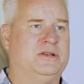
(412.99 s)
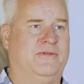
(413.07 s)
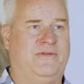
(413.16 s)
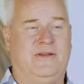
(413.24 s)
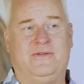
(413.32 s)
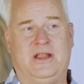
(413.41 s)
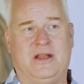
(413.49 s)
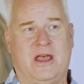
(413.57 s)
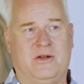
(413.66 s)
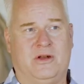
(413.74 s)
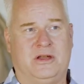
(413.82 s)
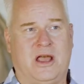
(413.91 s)
of
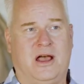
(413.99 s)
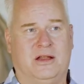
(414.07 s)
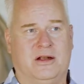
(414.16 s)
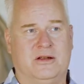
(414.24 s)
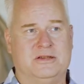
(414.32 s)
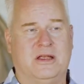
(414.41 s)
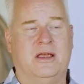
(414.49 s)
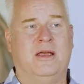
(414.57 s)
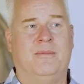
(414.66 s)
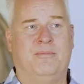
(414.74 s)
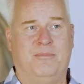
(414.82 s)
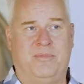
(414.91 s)
$1,500,
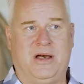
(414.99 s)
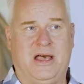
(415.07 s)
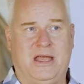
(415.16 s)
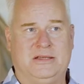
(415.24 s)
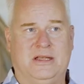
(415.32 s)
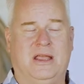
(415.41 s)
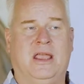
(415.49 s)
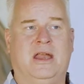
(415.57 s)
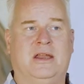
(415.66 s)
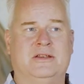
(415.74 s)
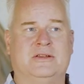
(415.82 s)
but it is